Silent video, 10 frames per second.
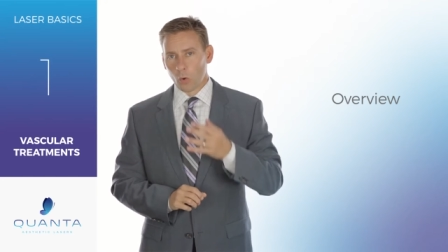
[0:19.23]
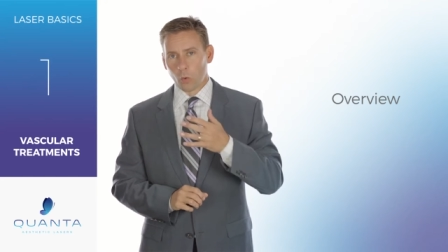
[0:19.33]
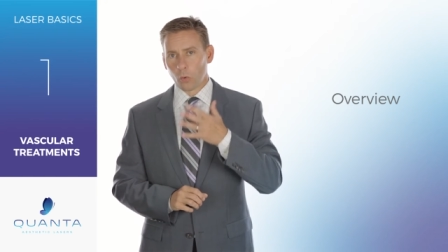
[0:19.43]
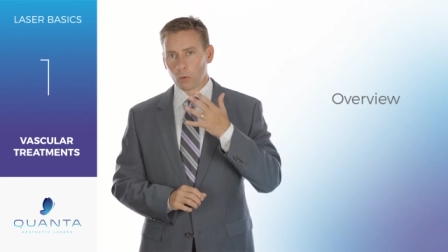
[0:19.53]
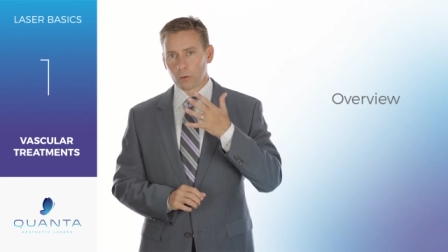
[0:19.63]

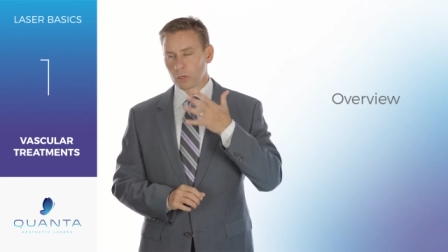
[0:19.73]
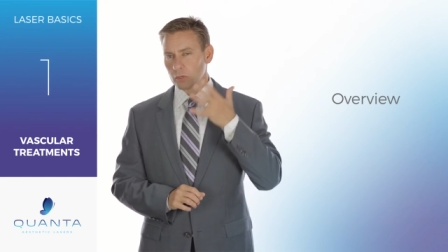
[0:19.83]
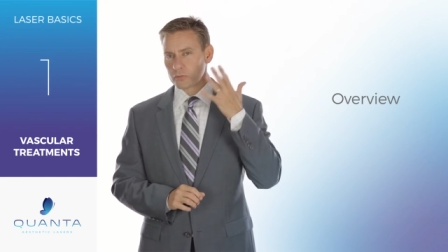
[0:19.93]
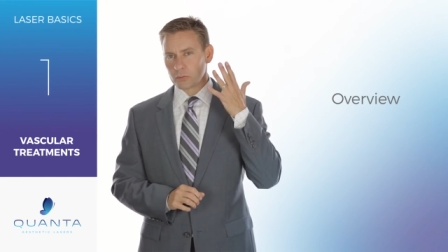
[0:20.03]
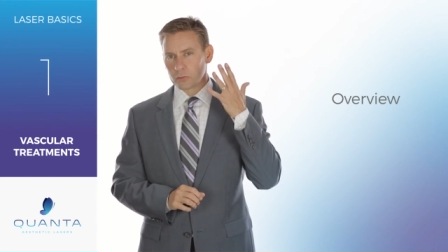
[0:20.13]
or
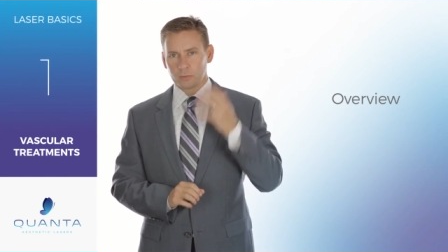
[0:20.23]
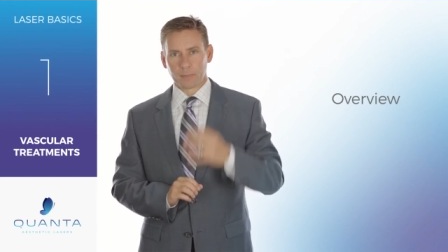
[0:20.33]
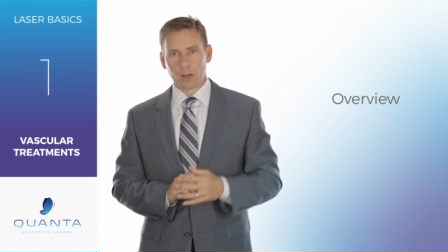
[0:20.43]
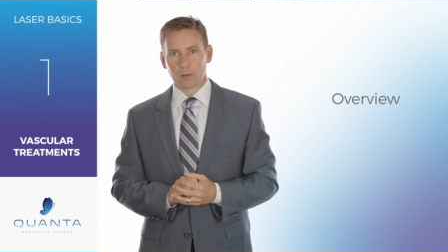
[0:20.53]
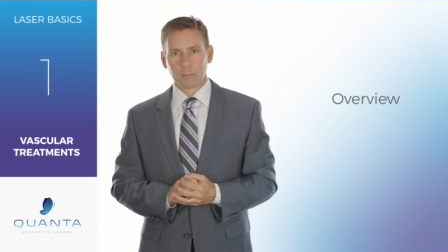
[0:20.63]
concerns
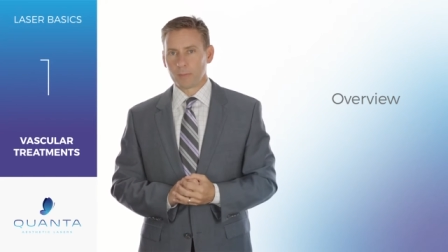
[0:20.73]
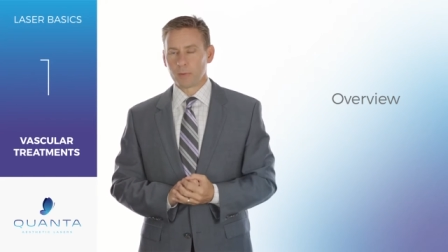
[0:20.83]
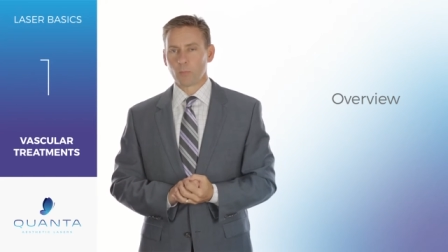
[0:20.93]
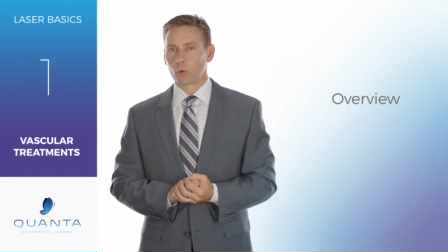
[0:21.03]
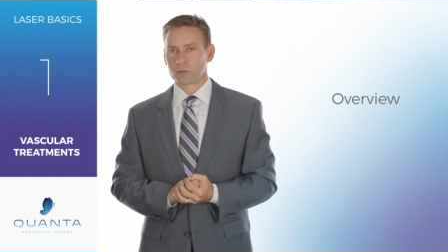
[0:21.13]
about
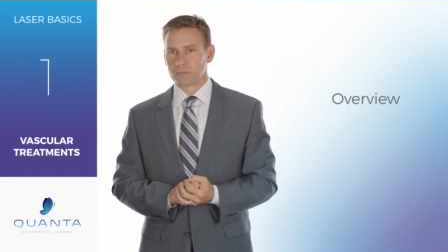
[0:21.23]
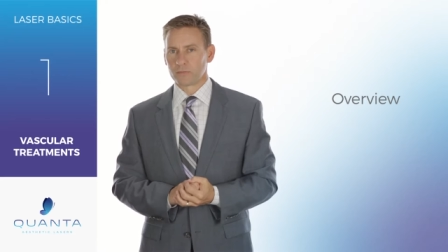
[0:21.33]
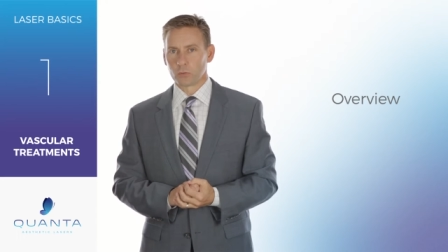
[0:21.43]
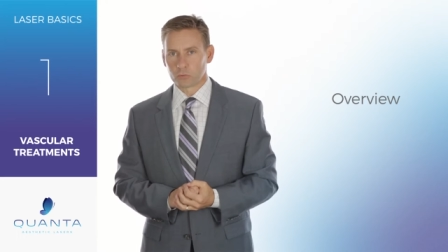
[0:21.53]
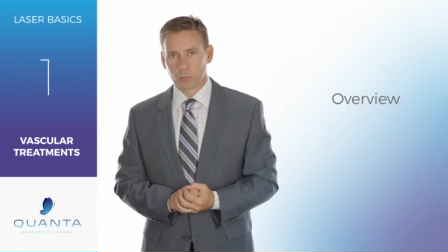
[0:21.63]
maybe more
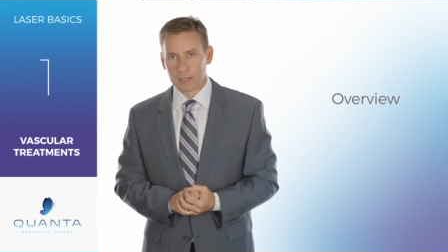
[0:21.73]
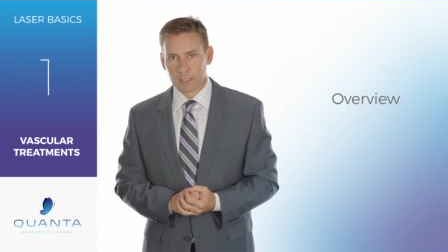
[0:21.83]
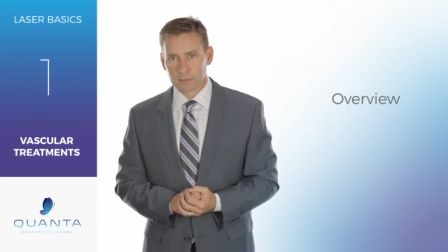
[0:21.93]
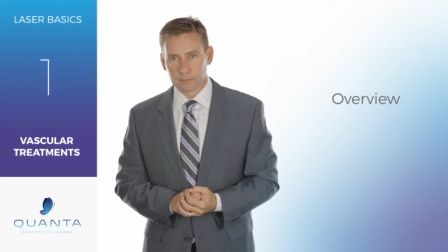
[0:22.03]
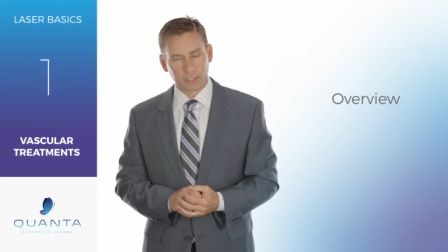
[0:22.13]
diffuse
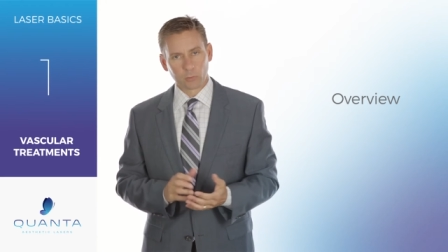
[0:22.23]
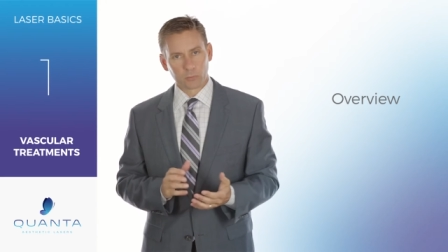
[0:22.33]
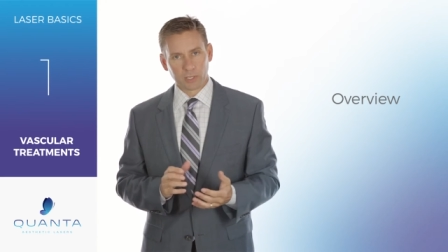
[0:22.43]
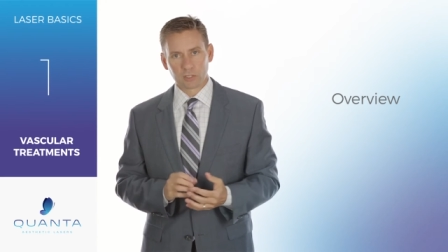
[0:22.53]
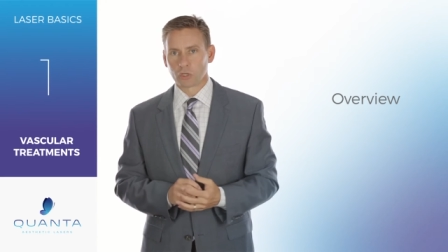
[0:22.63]
redness like
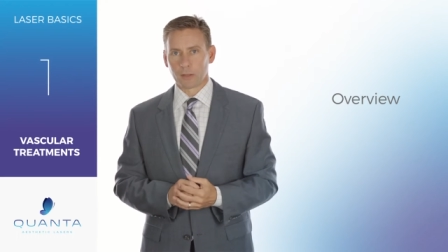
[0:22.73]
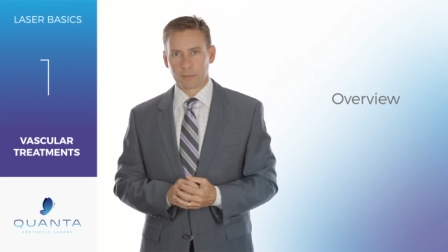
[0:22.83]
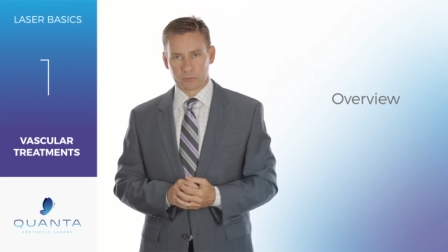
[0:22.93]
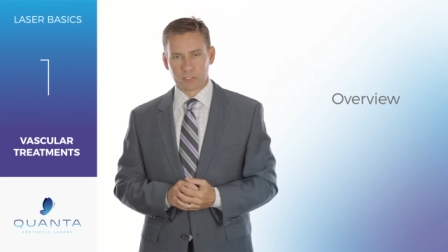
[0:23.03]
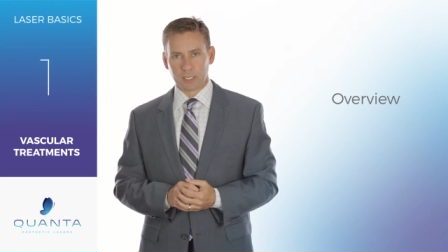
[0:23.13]
rosacea on
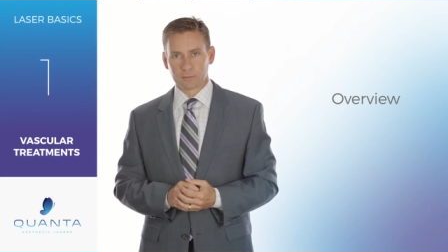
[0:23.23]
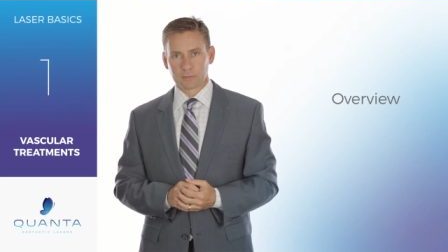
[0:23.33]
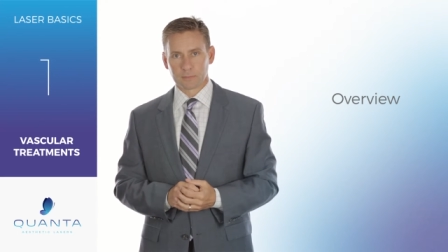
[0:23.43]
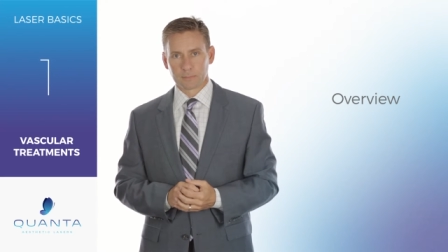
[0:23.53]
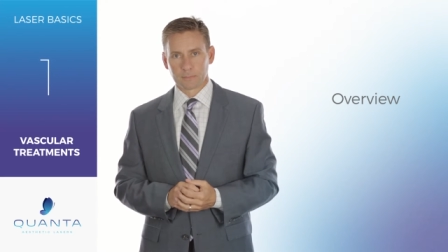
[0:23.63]
their cheeks.